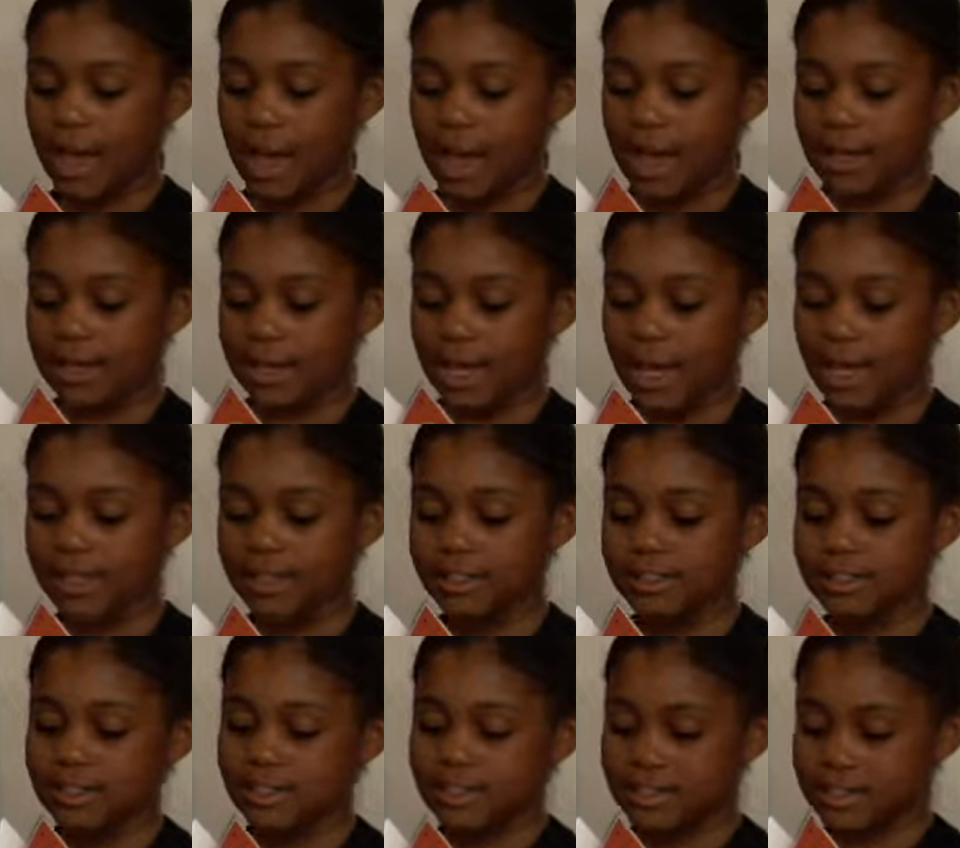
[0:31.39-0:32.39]
At night,
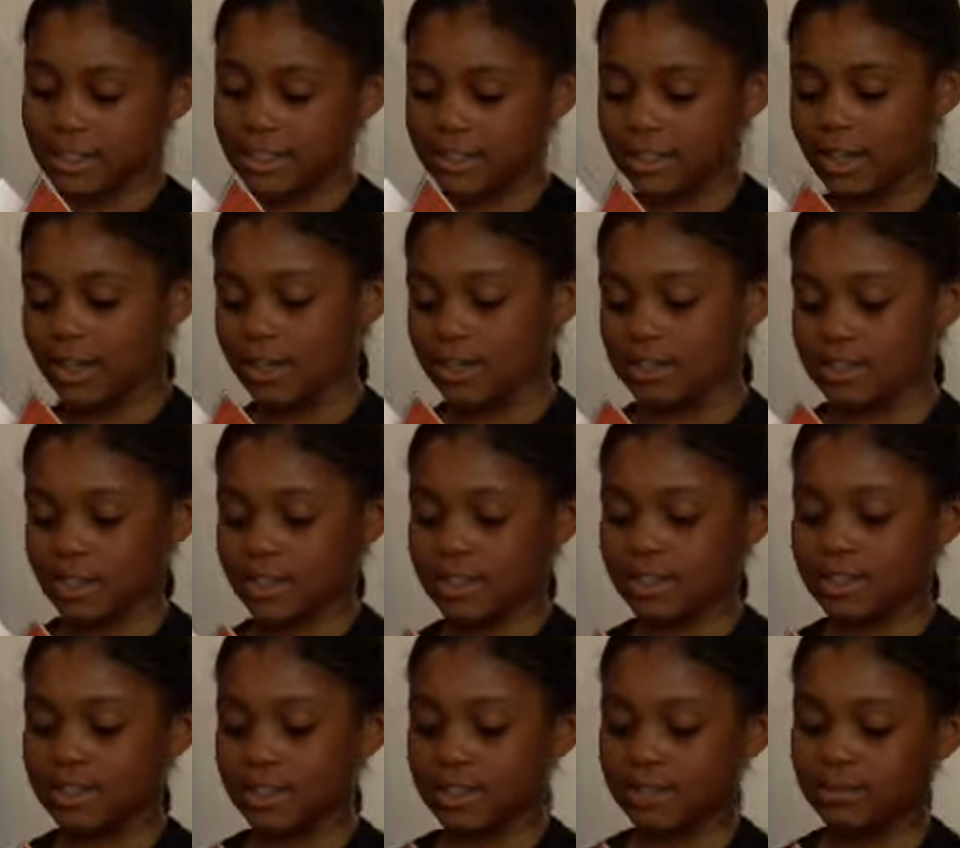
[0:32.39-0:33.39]
it's like layers on a
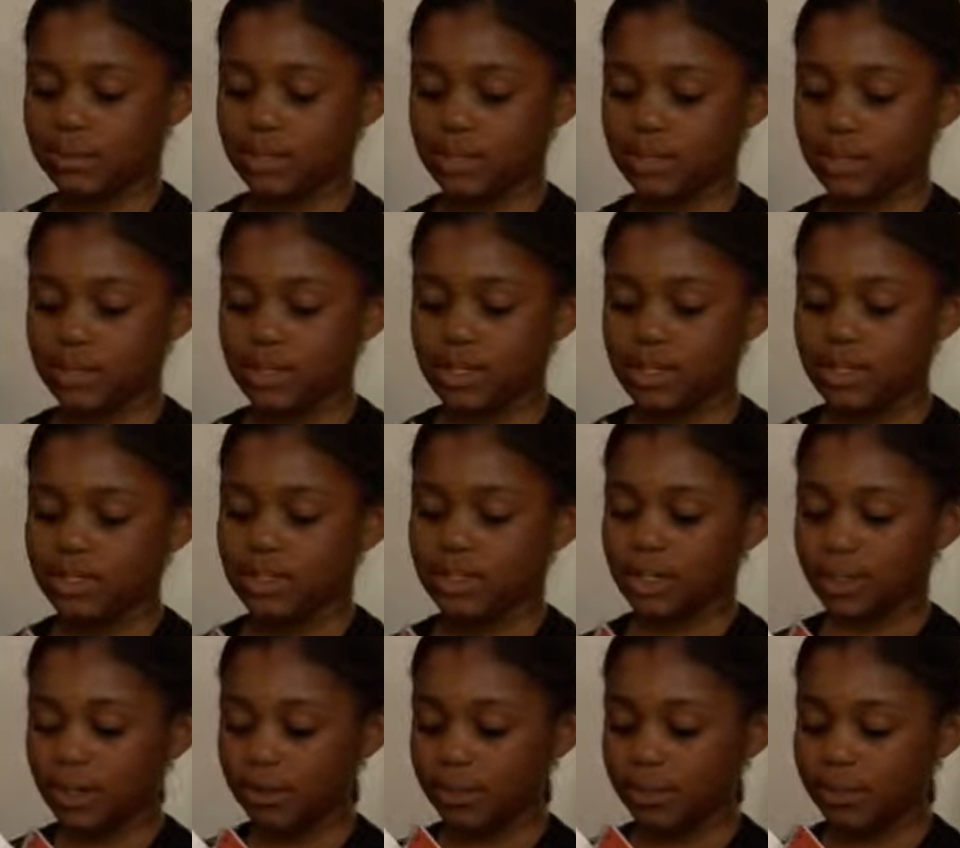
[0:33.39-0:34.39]
sandwich
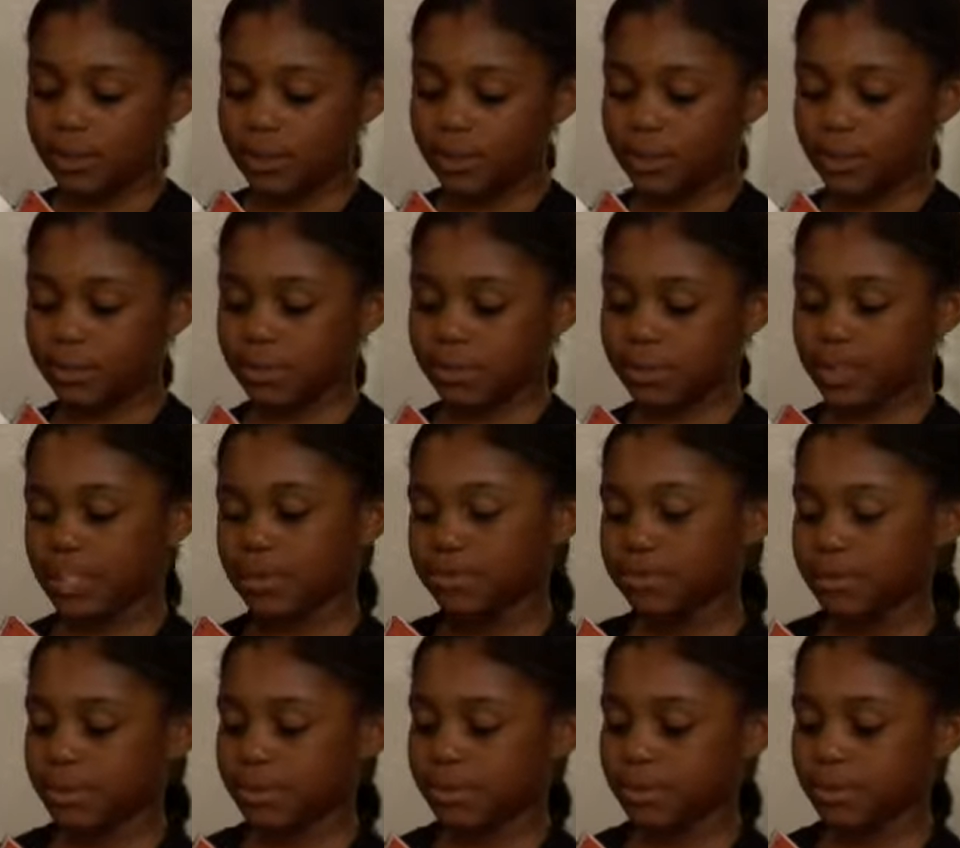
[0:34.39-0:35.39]
dark blue, light
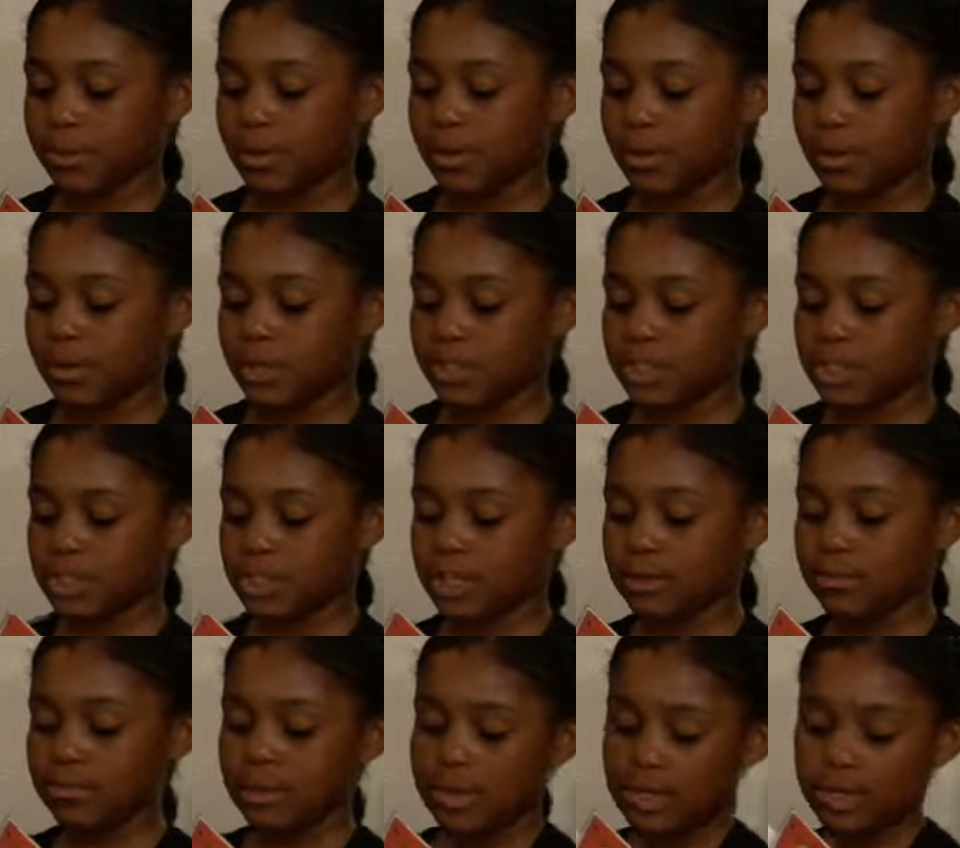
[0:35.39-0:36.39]
blue, orange,
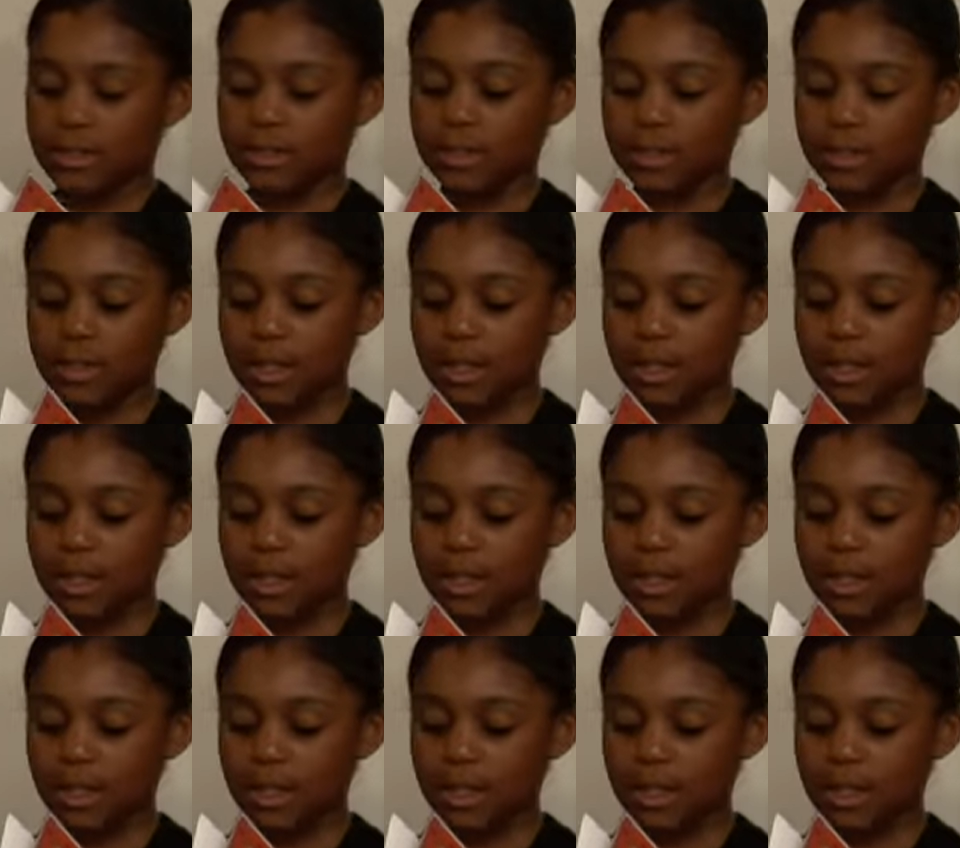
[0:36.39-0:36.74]
and pink,